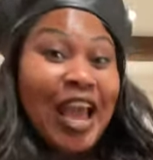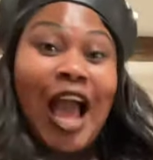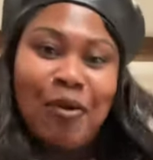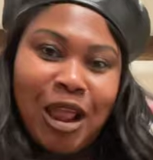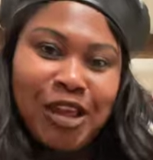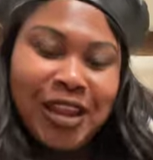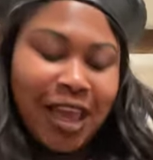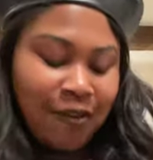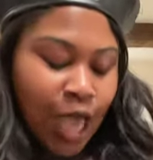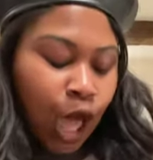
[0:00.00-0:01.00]
I probably could have.
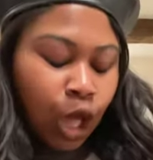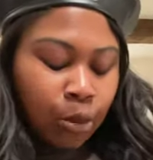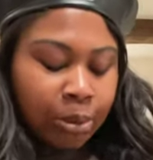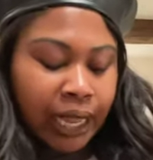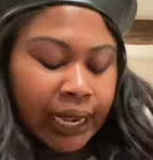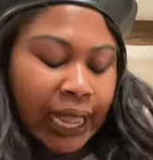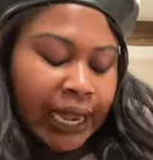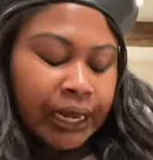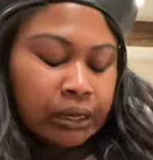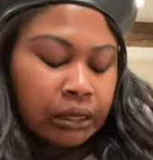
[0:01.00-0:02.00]
But I
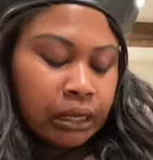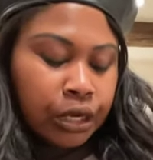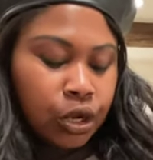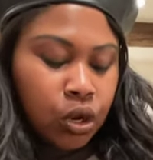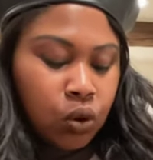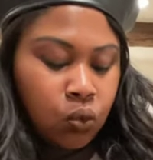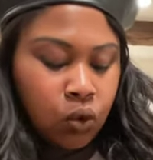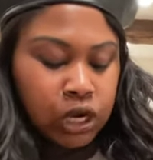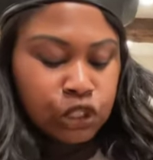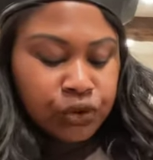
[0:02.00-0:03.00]
didn't, you know,
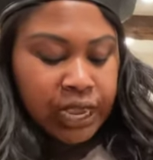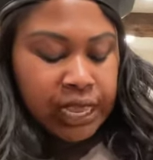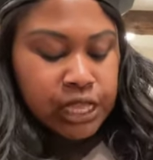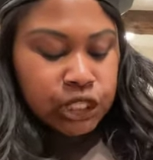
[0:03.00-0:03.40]
want to drink it.